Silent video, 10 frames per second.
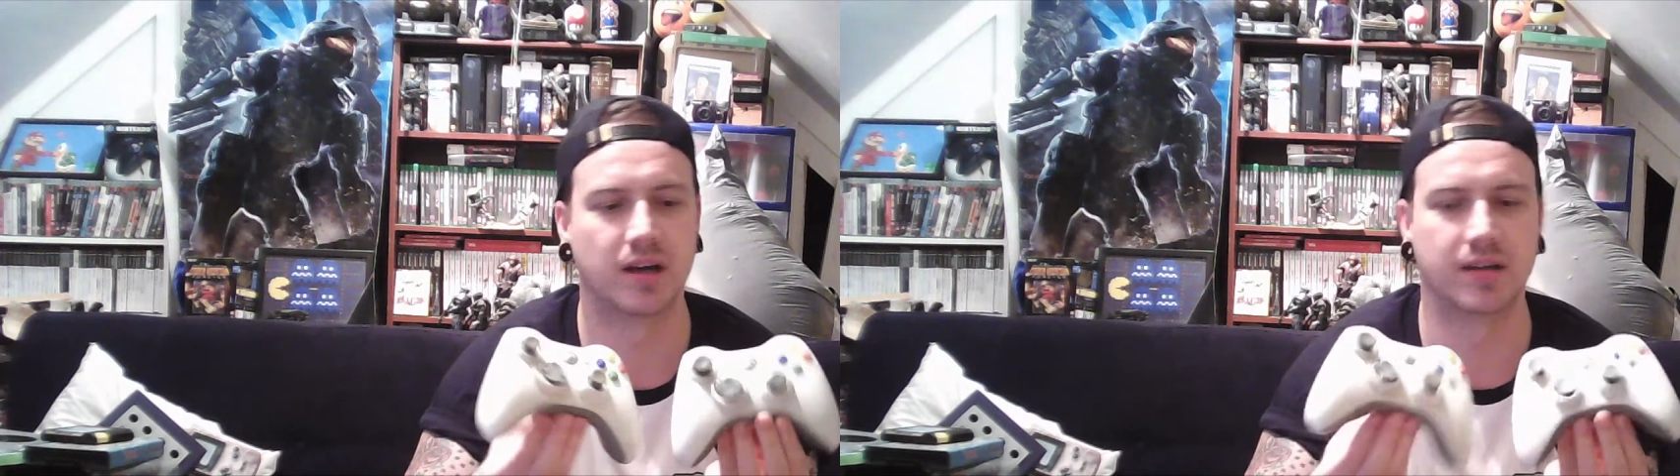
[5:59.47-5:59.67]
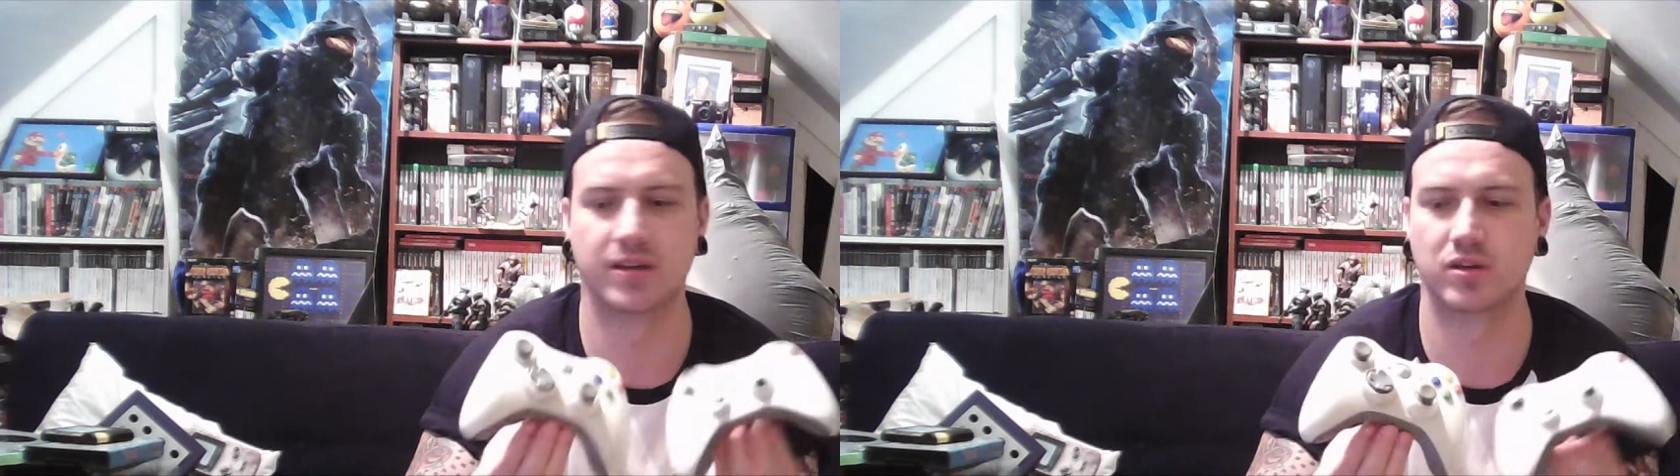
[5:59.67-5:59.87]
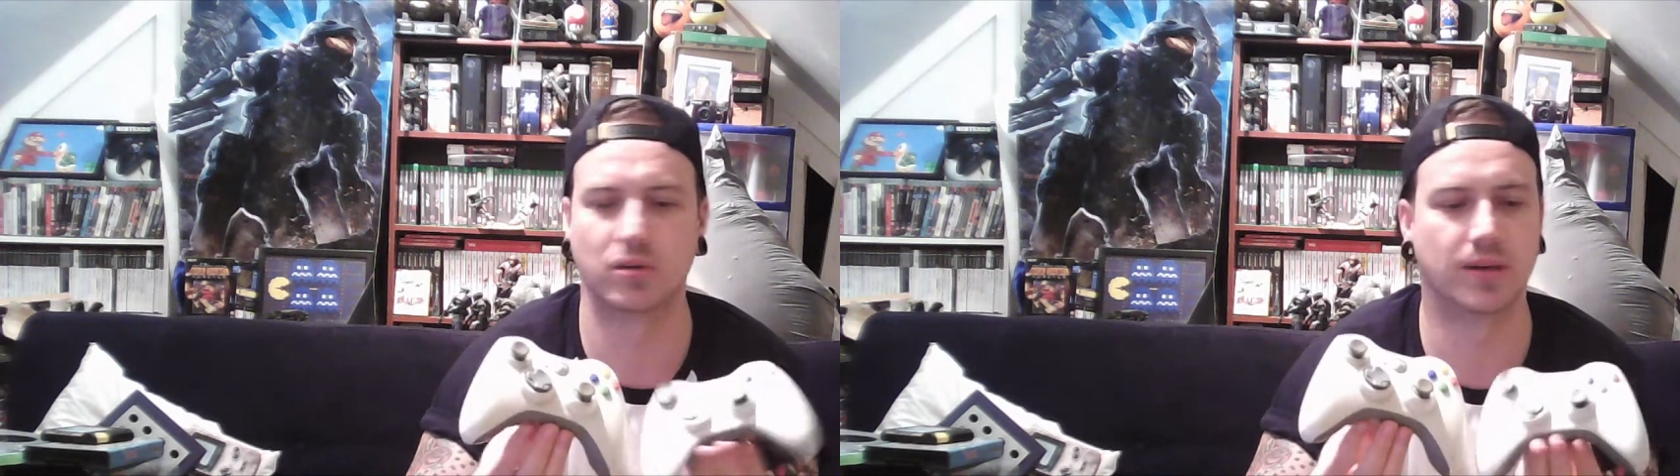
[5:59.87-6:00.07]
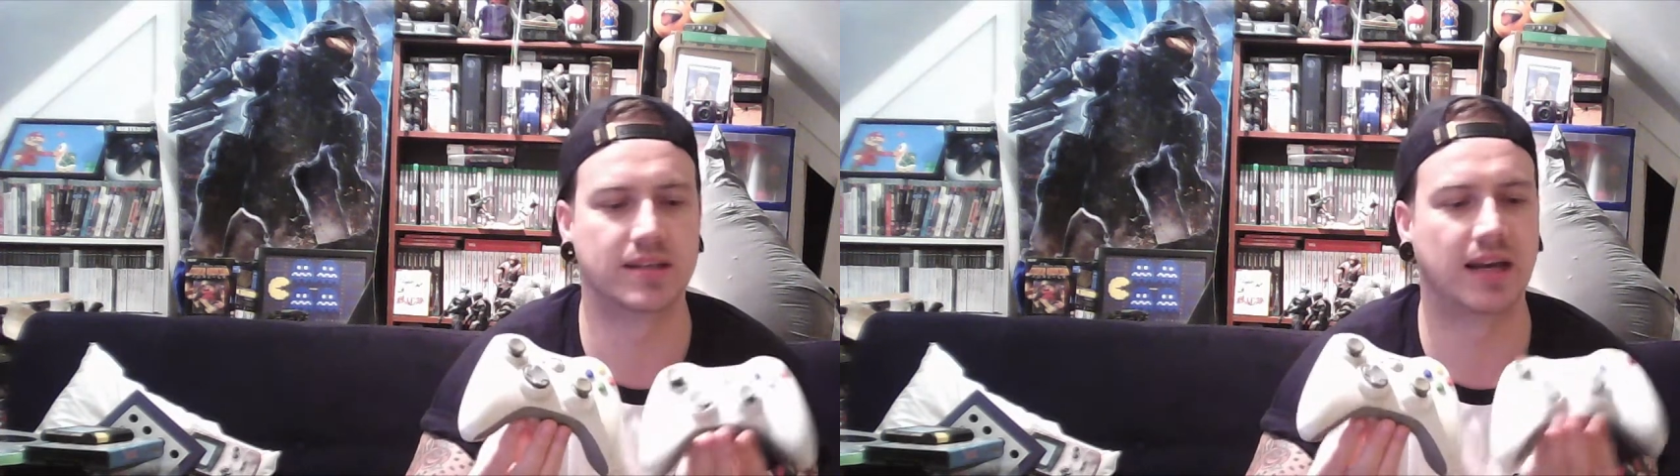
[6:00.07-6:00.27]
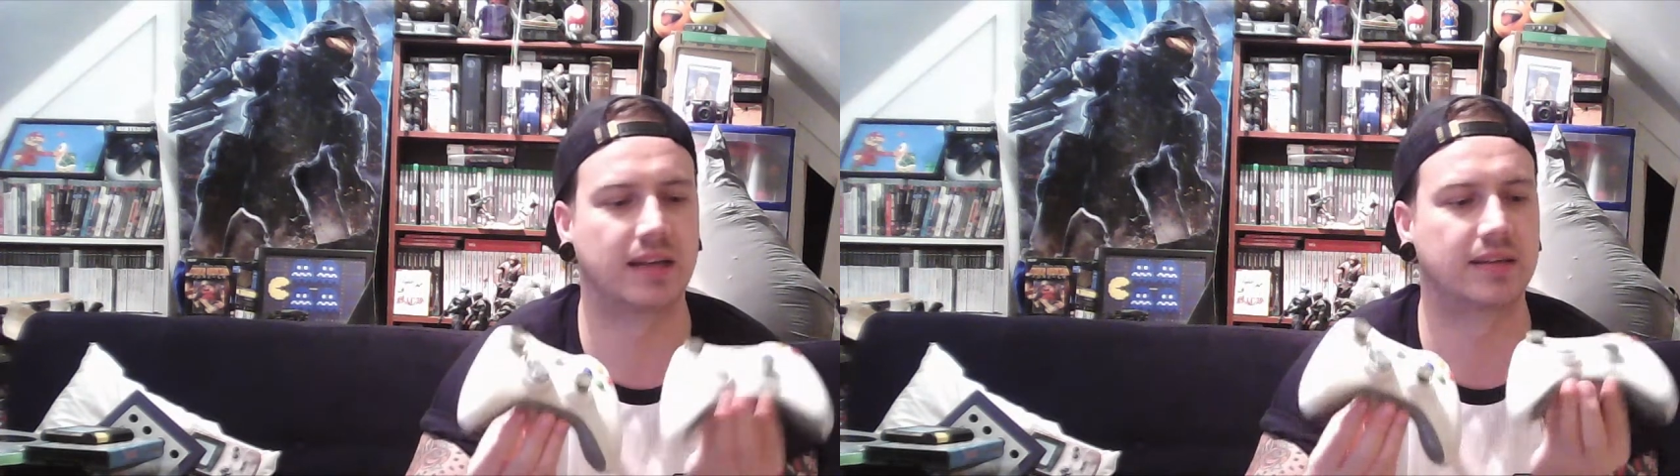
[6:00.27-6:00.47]
These are always
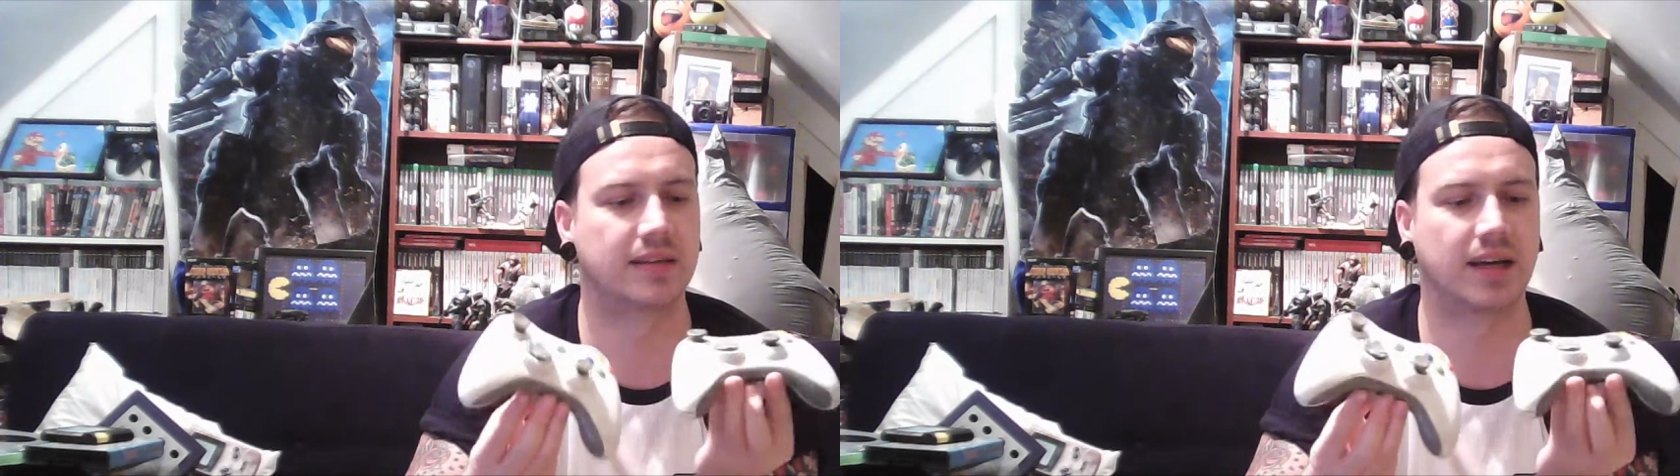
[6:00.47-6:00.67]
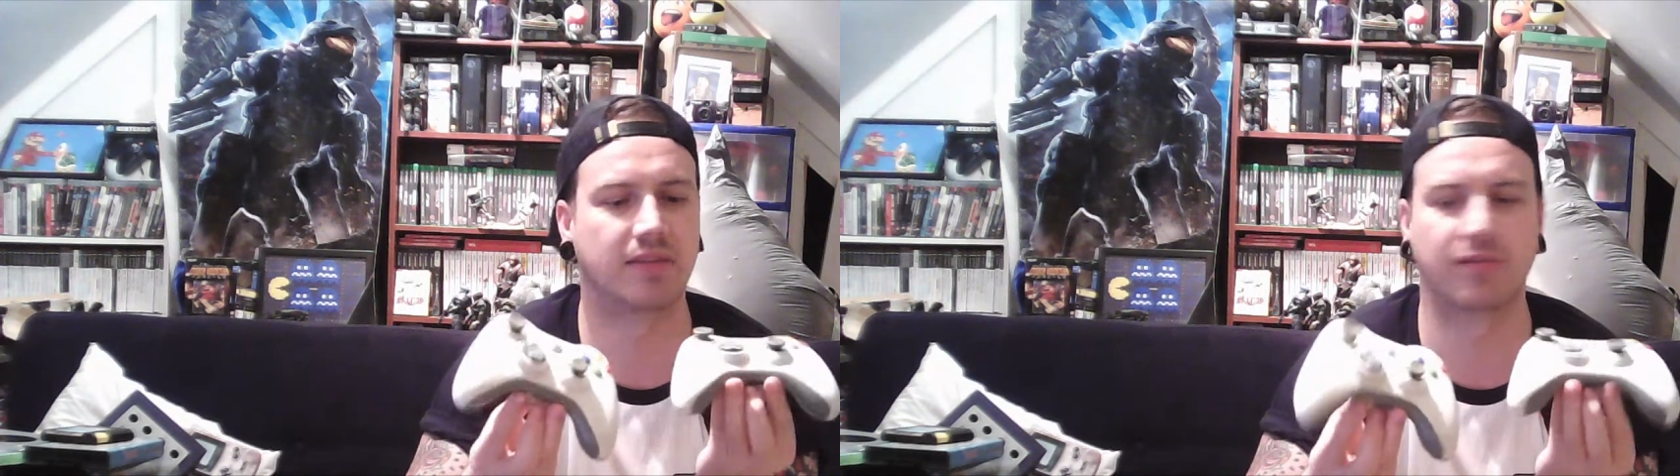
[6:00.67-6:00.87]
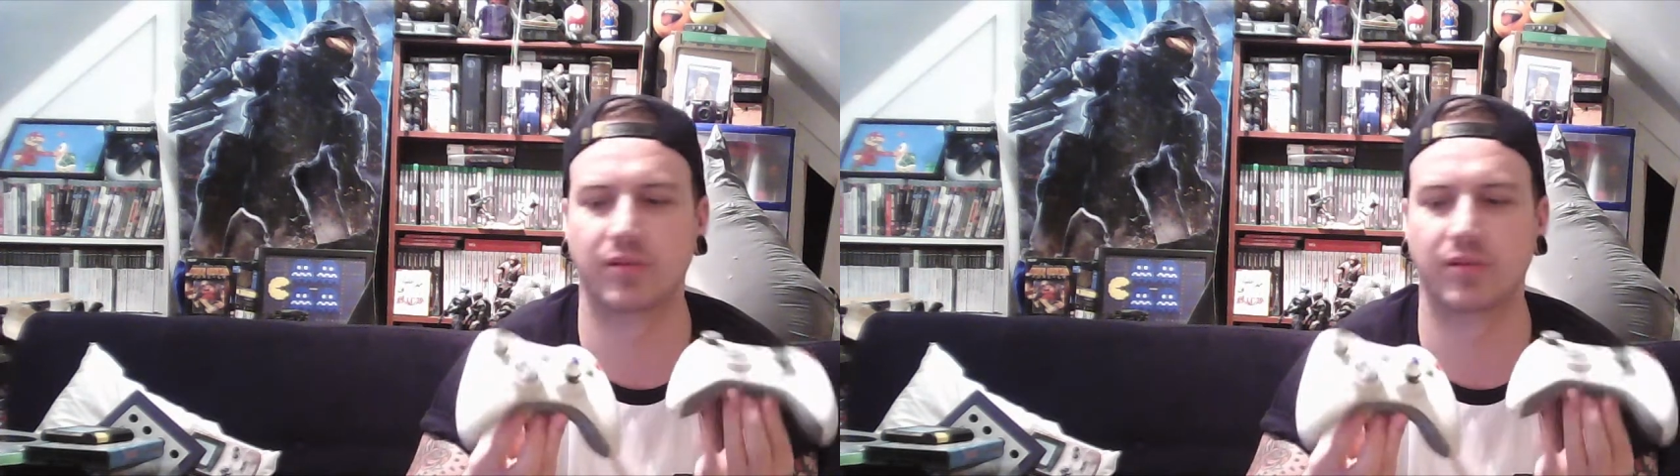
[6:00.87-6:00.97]
handy to have